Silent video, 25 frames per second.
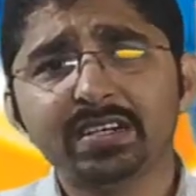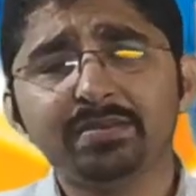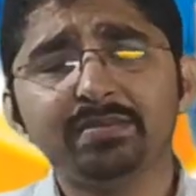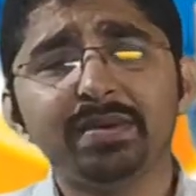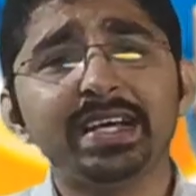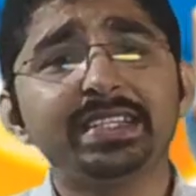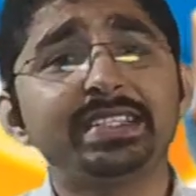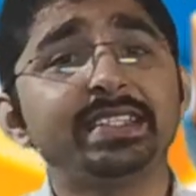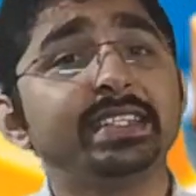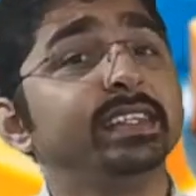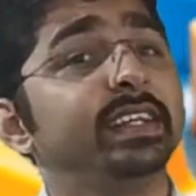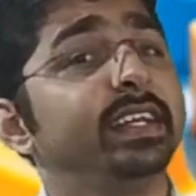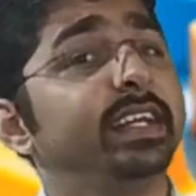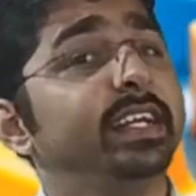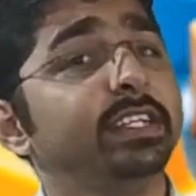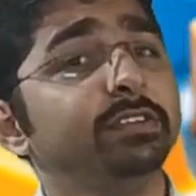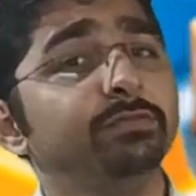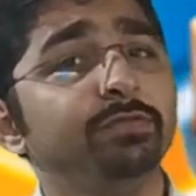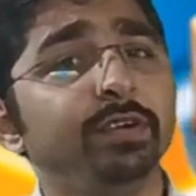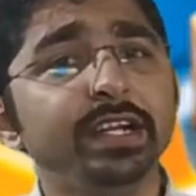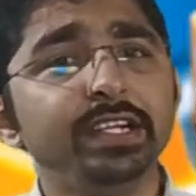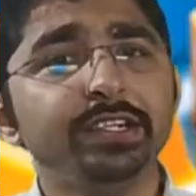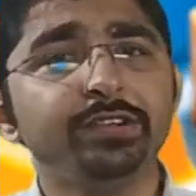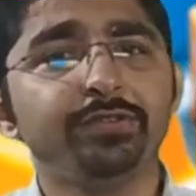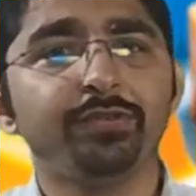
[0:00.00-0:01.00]
comes as an
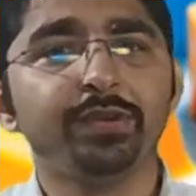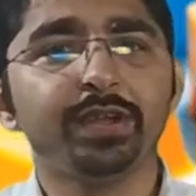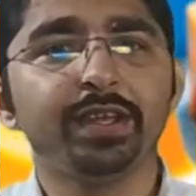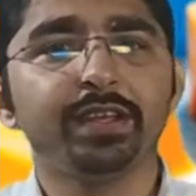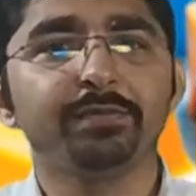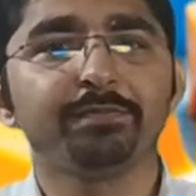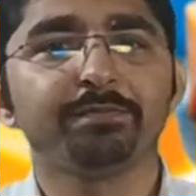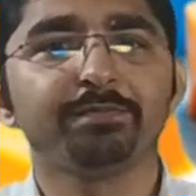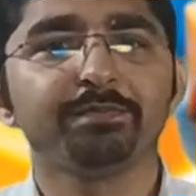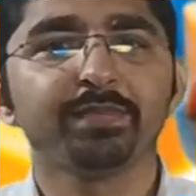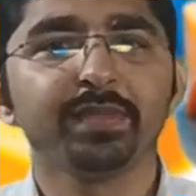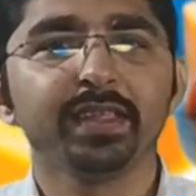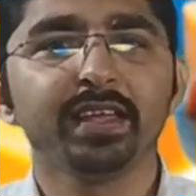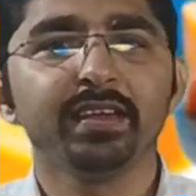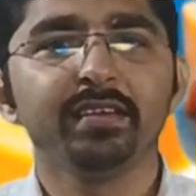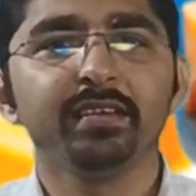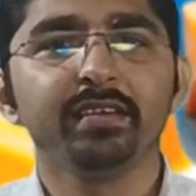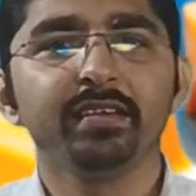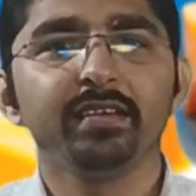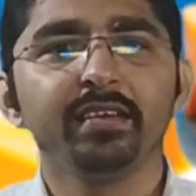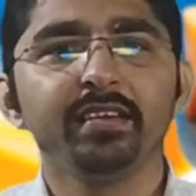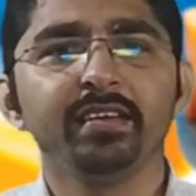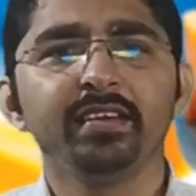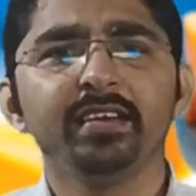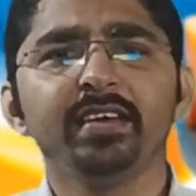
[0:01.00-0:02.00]
inventory.
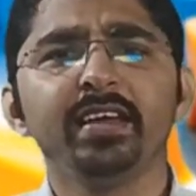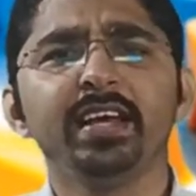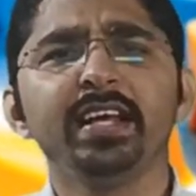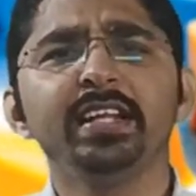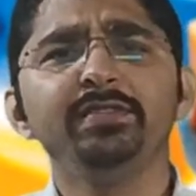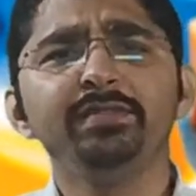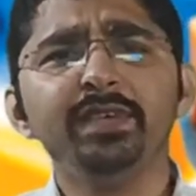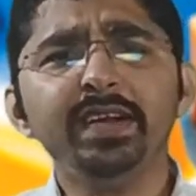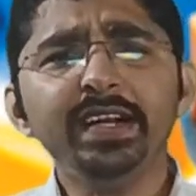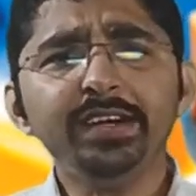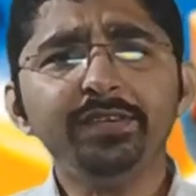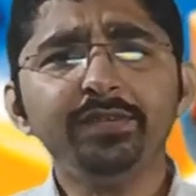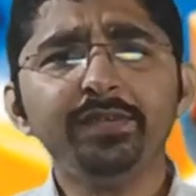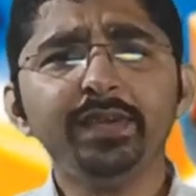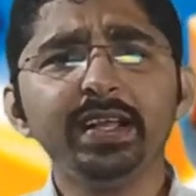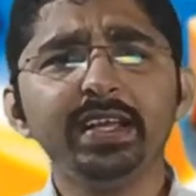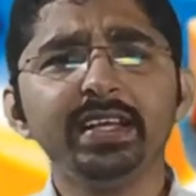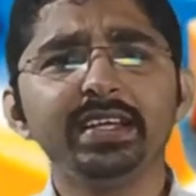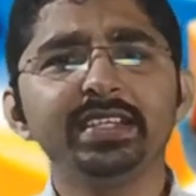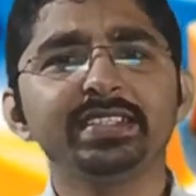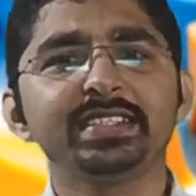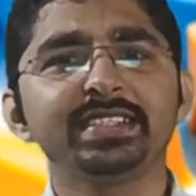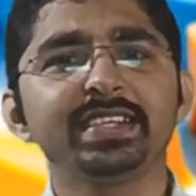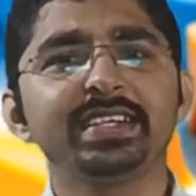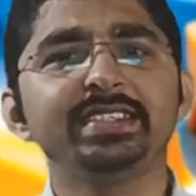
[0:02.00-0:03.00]
Inventory
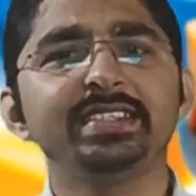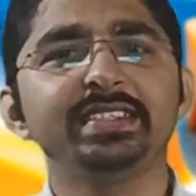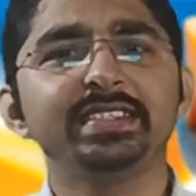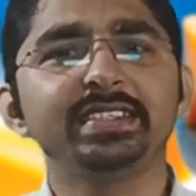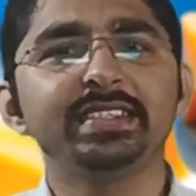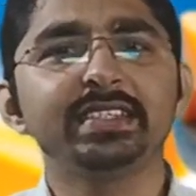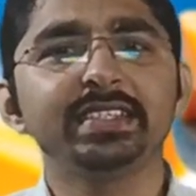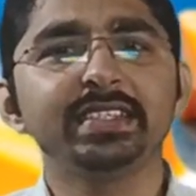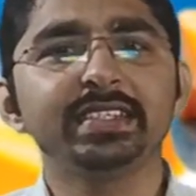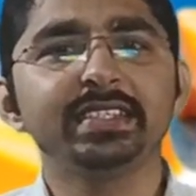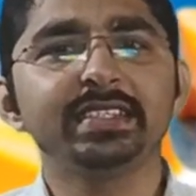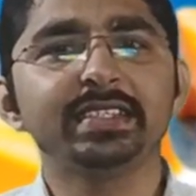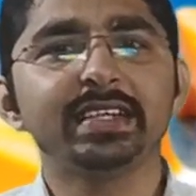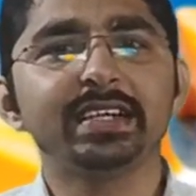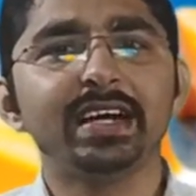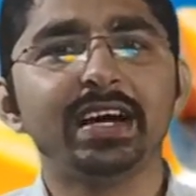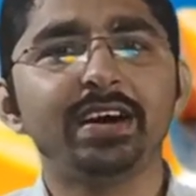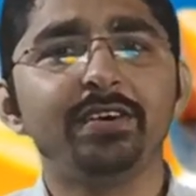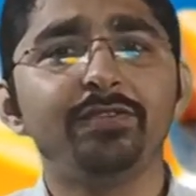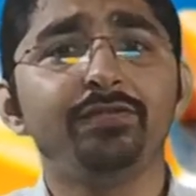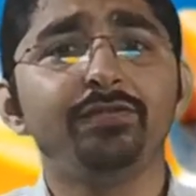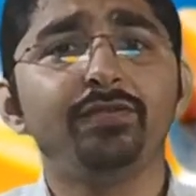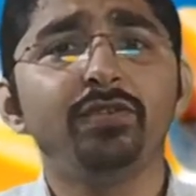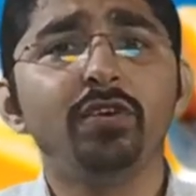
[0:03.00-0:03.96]
is considered a